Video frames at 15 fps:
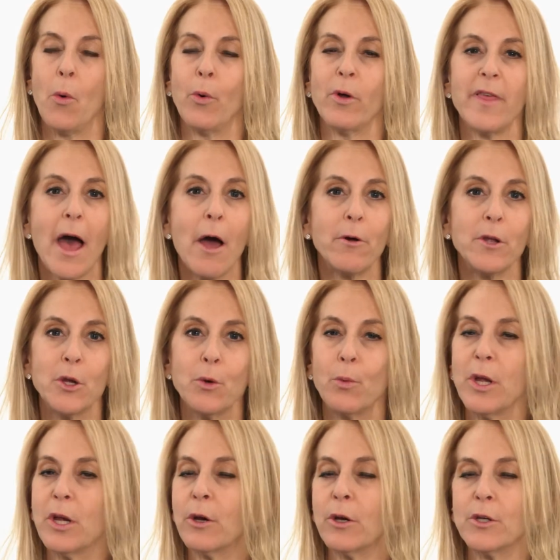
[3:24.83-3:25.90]
Without you,
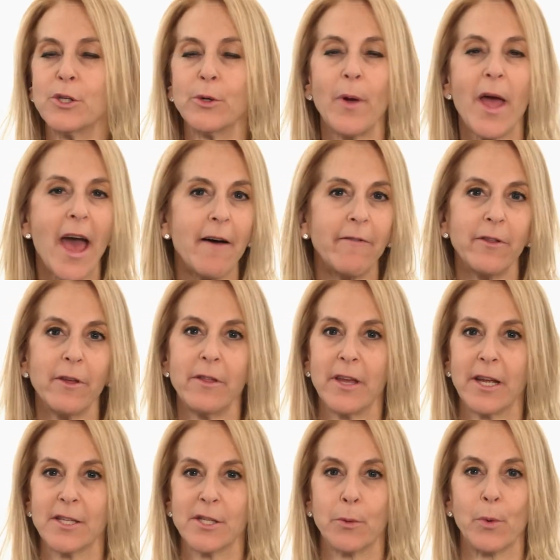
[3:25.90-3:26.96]
we couldn't do half of the
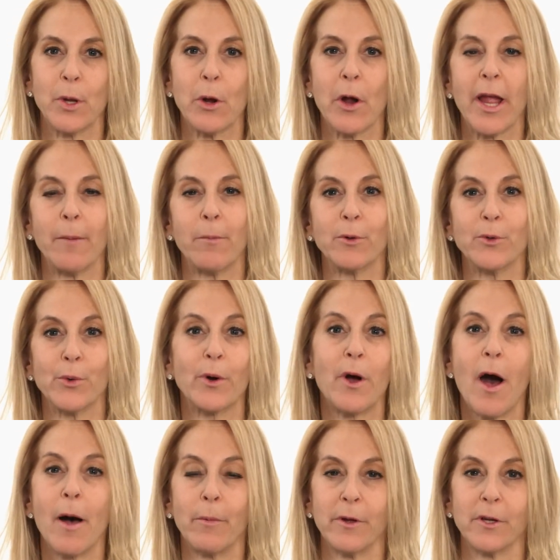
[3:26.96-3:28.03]
things that we are able to
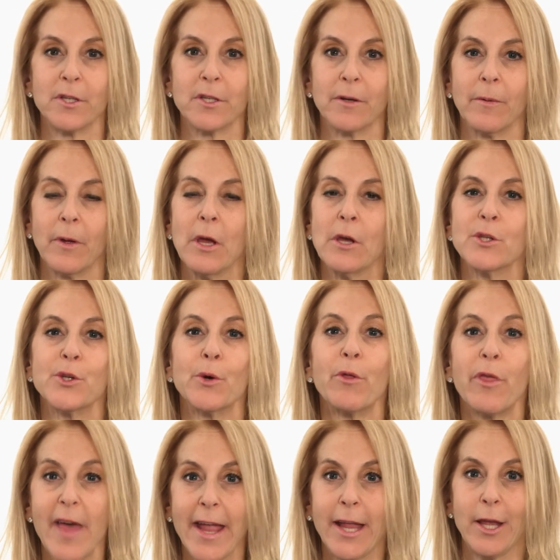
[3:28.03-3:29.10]
accomplish. So
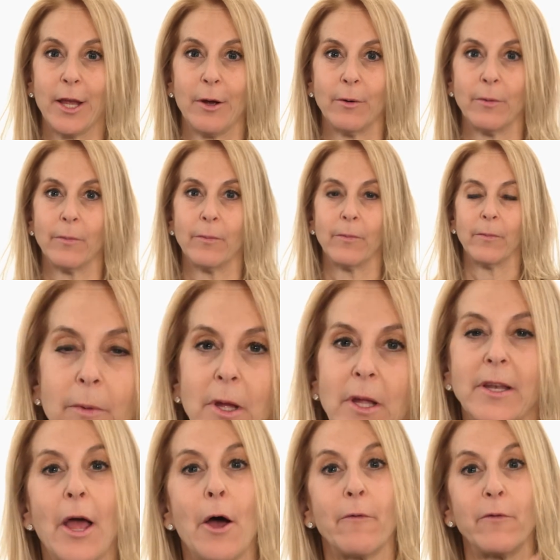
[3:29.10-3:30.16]
thank you.
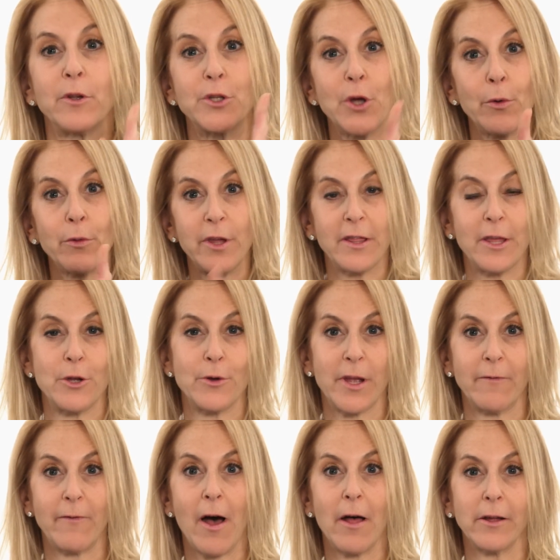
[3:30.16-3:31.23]
Now, if you don't think that you
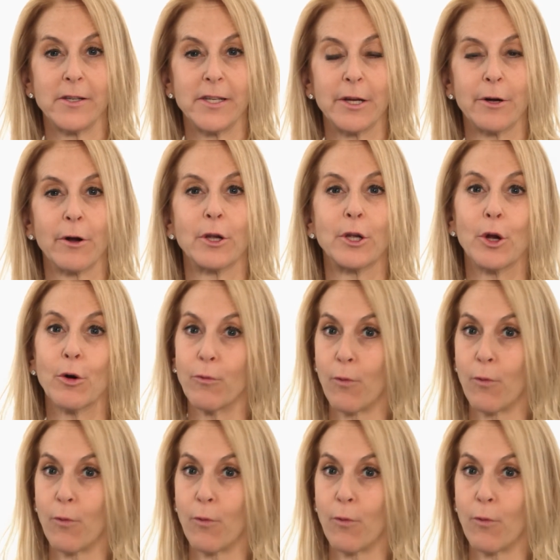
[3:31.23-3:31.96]
can volunteer, you're